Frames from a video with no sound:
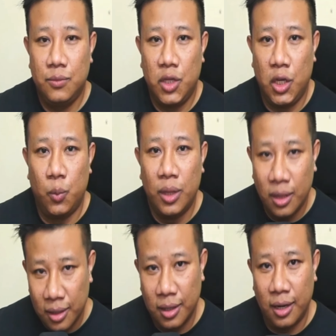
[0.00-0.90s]
You will
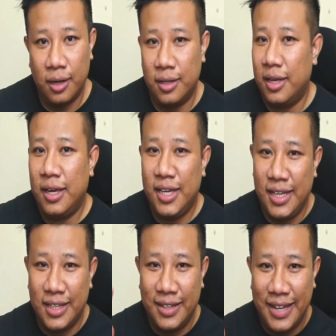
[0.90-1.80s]
learn
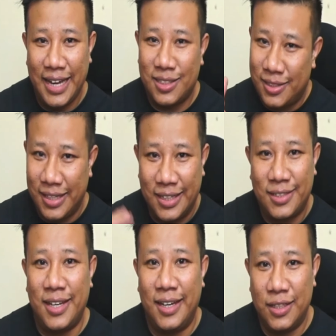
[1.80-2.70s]
in the next 6
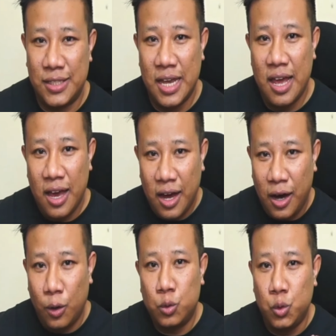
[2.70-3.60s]
days
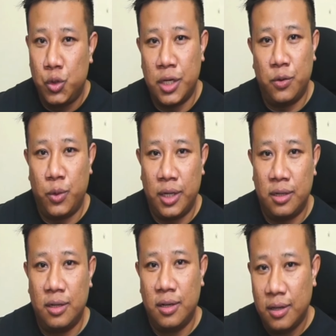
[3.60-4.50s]
how to generate
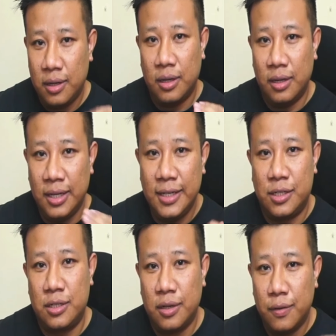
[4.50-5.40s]

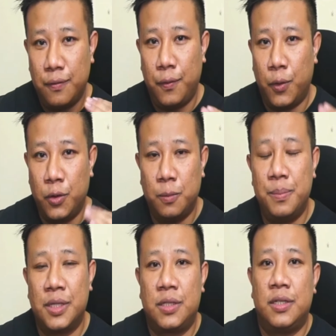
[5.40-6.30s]
leads for your
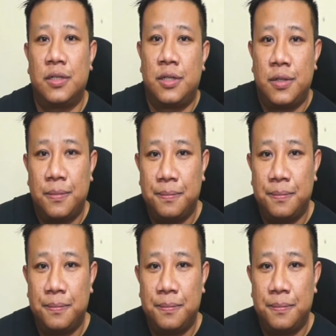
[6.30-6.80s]
business.